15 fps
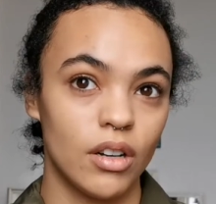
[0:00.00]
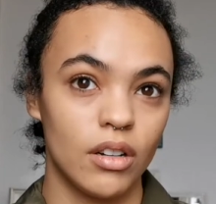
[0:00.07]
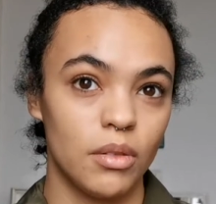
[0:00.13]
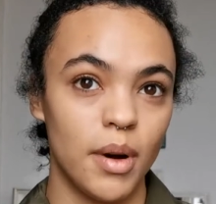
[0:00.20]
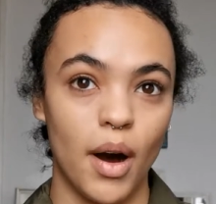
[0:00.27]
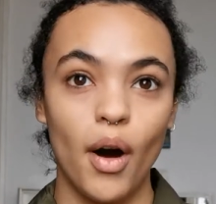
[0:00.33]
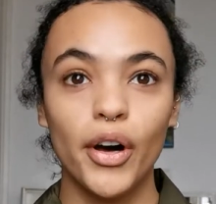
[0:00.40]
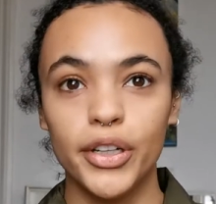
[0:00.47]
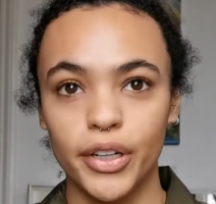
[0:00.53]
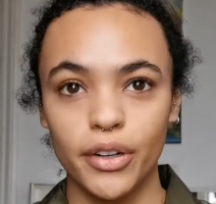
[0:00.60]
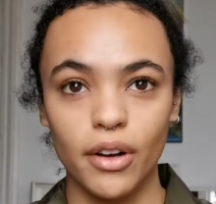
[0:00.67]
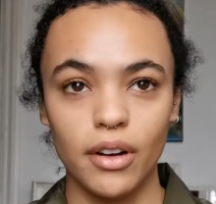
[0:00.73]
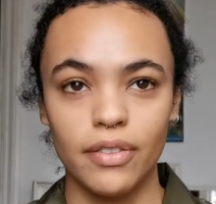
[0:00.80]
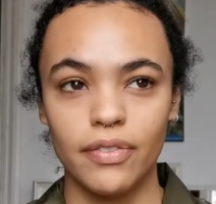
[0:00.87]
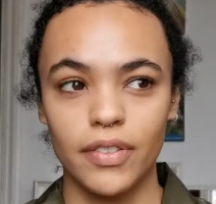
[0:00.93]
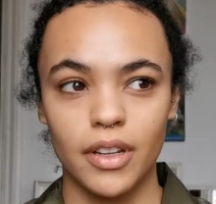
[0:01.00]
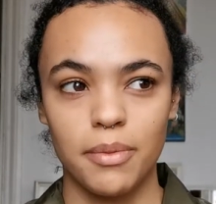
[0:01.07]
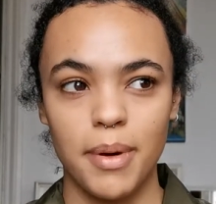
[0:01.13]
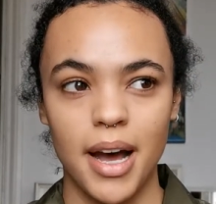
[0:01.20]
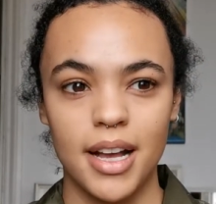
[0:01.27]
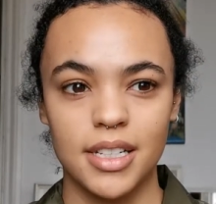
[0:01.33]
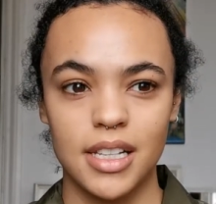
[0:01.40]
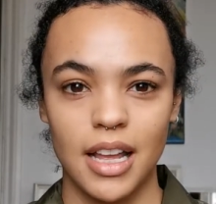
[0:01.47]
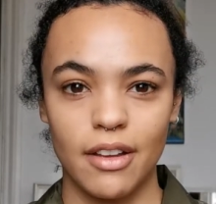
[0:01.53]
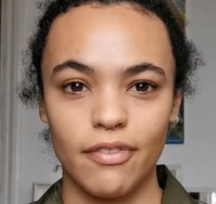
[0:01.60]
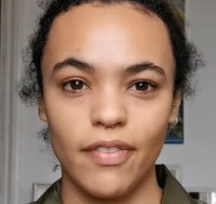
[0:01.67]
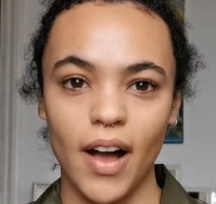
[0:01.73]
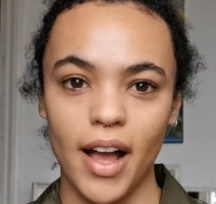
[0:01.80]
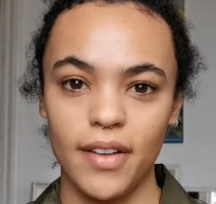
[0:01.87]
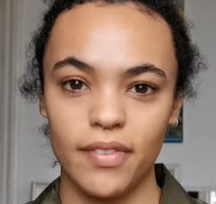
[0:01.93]
on and off for the past like
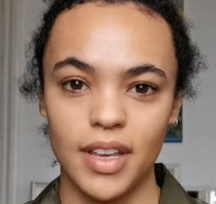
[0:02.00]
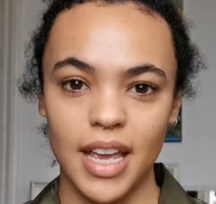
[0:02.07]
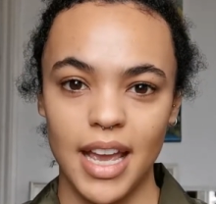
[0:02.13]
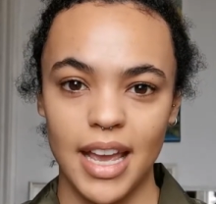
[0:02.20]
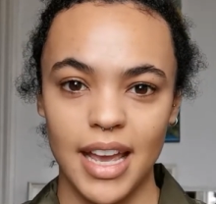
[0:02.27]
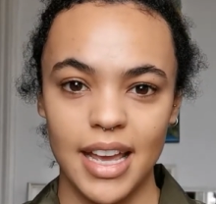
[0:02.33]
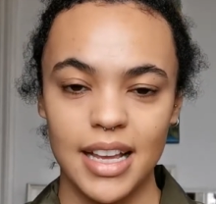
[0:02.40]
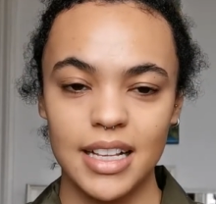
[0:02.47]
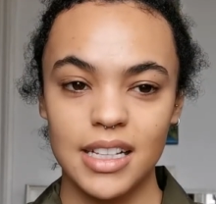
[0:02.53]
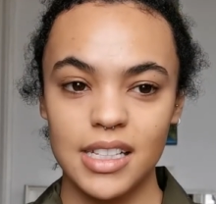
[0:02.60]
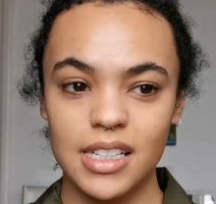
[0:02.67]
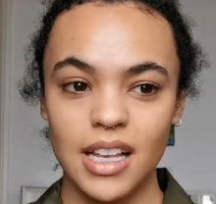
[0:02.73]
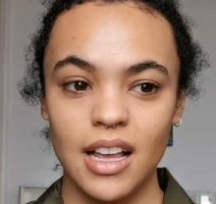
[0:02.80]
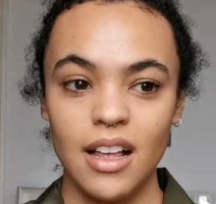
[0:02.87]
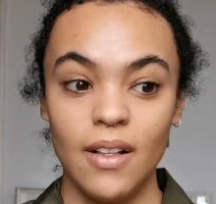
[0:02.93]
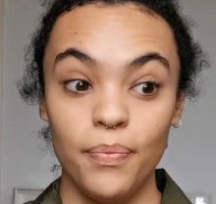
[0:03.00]
5 years,